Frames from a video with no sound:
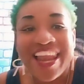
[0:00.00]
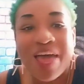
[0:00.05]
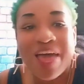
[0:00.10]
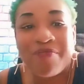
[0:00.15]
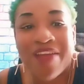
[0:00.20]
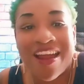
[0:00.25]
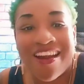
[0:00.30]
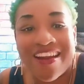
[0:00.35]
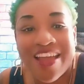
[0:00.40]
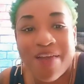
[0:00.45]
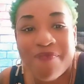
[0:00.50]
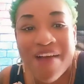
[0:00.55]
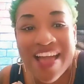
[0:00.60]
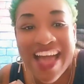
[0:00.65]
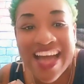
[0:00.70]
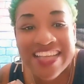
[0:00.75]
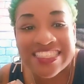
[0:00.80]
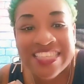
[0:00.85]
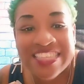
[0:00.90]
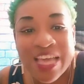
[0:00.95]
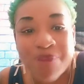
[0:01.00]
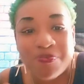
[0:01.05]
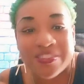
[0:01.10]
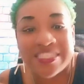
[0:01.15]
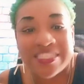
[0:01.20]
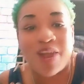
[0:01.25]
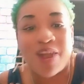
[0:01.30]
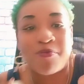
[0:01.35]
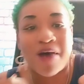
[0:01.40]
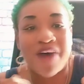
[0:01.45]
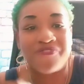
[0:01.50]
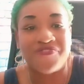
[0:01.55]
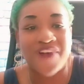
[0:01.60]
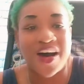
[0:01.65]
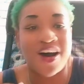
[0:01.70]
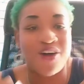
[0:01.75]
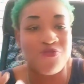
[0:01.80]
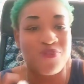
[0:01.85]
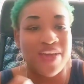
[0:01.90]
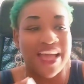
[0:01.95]
Let me hurry up. I got 10% on my
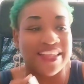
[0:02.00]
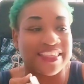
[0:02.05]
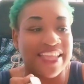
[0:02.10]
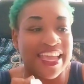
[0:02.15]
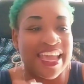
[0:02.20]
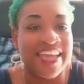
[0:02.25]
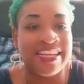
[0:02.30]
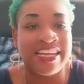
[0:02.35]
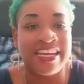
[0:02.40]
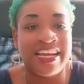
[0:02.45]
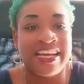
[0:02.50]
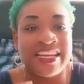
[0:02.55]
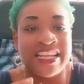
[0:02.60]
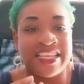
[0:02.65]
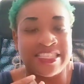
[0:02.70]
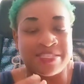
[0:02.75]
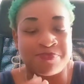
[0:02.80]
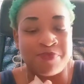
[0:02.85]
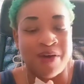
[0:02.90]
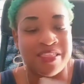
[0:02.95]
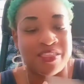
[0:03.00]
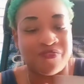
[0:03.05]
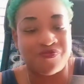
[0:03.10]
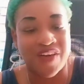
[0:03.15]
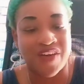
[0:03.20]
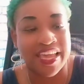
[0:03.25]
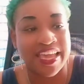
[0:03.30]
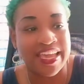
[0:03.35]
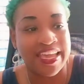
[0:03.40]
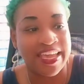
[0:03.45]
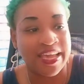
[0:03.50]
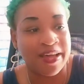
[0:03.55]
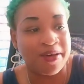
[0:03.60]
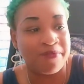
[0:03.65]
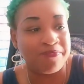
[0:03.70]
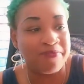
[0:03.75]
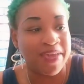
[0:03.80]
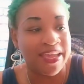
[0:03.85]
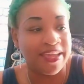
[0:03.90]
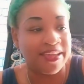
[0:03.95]
phone. We at the end of this
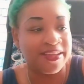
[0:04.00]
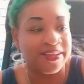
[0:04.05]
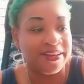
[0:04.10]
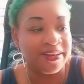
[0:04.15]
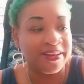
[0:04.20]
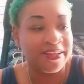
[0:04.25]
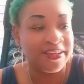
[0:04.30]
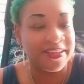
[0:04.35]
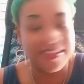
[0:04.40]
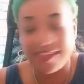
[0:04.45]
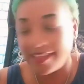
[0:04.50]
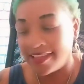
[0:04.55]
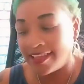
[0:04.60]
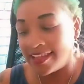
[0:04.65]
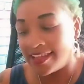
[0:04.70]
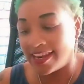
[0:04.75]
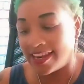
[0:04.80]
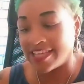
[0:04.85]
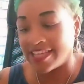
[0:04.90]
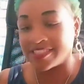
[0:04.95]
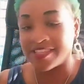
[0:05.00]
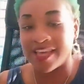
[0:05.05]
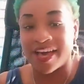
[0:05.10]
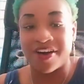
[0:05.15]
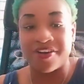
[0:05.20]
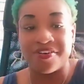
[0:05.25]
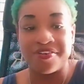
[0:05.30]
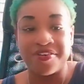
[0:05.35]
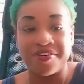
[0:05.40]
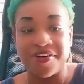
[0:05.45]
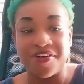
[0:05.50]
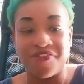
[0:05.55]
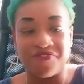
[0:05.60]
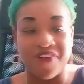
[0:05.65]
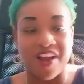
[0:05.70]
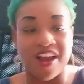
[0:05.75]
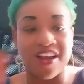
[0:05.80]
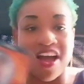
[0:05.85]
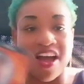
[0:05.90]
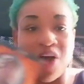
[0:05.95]
motherfucking meeting. Let's go.
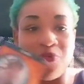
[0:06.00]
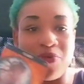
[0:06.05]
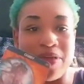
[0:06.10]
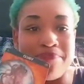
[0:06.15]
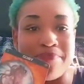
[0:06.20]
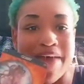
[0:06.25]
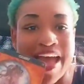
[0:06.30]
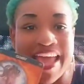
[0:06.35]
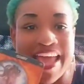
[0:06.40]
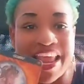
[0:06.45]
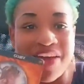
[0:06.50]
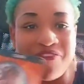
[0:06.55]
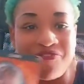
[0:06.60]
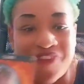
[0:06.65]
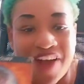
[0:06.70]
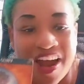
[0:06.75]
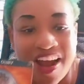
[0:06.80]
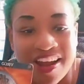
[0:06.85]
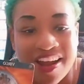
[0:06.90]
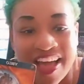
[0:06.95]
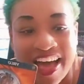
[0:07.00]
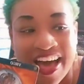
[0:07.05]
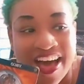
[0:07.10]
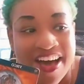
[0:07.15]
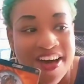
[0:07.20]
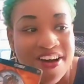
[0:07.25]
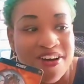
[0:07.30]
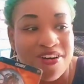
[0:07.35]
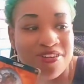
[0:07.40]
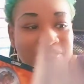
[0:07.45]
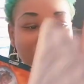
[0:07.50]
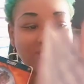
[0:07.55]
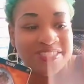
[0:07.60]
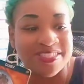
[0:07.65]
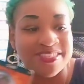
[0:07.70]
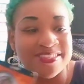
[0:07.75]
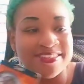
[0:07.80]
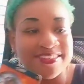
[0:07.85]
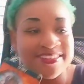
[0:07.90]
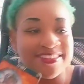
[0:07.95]
Virgo, we made it,
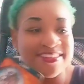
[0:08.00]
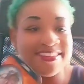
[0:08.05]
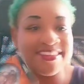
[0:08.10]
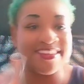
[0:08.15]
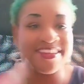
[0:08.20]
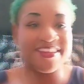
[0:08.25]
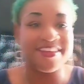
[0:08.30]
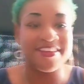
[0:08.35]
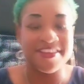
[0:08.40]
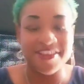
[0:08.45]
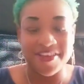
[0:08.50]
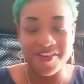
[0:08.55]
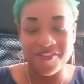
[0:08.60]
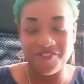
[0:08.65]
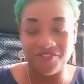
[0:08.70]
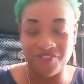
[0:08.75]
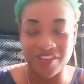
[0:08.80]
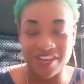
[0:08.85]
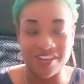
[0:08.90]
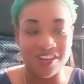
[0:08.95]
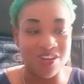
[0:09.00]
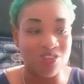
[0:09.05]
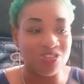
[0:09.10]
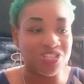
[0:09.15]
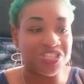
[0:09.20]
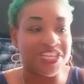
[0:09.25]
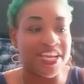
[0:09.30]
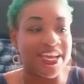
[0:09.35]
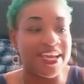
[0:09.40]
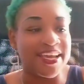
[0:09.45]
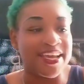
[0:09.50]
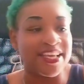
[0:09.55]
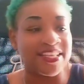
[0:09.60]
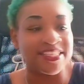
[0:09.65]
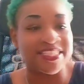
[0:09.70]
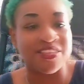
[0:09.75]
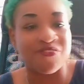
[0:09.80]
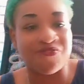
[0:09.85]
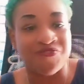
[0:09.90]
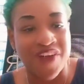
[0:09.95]
Virgos.
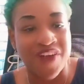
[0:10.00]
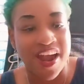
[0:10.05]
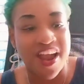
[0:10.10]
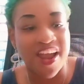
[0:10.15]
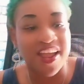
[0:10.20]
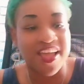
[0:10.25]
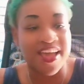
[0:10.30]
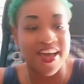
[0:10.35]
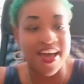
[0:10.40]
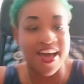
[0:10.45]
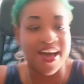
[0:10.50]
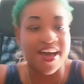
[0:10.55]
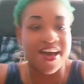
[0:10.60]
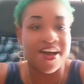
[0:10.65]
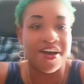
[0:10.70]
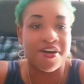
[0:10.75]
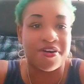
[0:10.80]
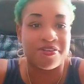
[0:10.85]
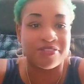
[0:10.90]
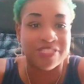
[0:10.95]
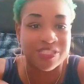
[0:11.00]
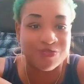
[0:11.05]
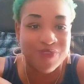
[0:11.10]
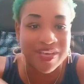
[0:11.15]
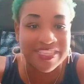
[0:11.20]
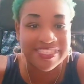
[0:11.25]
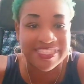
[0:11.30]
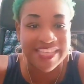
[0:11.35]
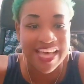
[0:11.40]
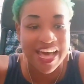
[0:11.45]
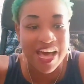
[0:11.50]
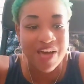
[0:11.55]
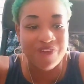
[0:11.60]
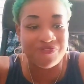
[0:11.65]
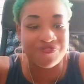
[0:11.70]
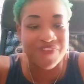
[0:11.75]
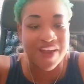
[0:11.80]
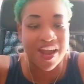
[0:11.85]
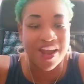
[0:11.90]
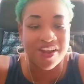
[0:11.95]
Venusians, Virgos. What's
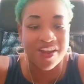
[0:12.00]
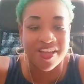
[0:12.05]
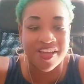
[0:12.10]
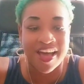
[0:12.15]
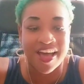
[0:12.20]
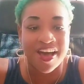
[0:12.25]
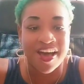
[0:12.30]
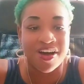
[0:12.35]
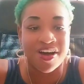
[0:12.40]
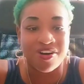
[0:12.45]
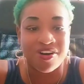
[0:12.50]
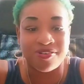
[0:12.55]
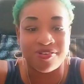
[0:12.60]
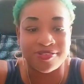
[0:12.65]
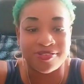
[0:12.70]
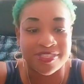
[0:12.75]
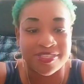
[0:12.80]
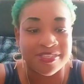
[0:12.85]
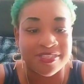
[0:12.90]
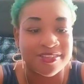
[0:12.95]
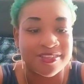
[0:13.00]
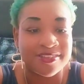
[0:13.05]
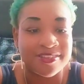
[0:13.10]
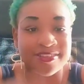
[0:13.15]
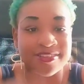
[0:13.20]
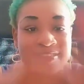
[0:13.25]
up, Virgos?